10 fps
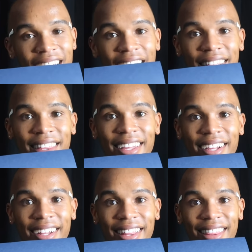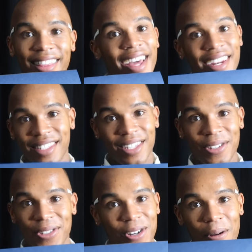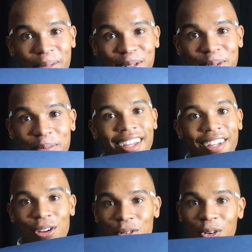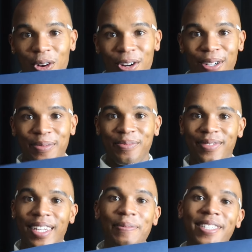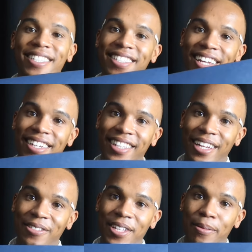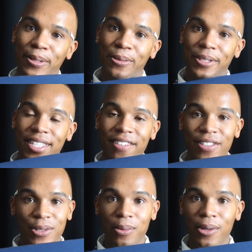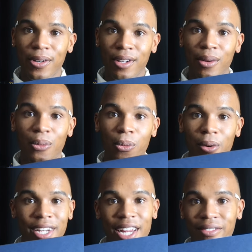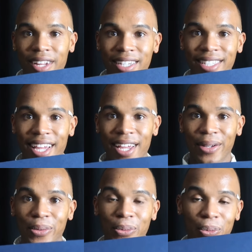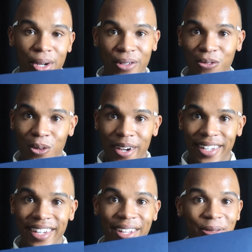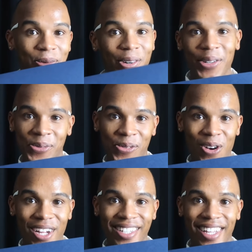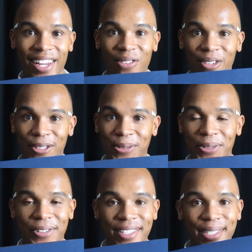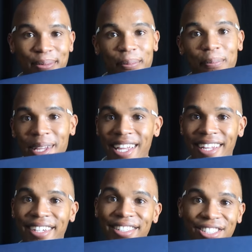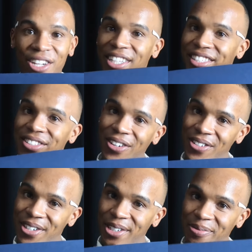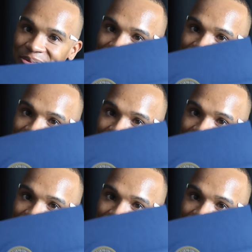I think that is a huge accomplishment. And overall, I'm just excited that I was able to receive this award. One out of 98, one of one, and one of one individuals. Me, Jadin Turner.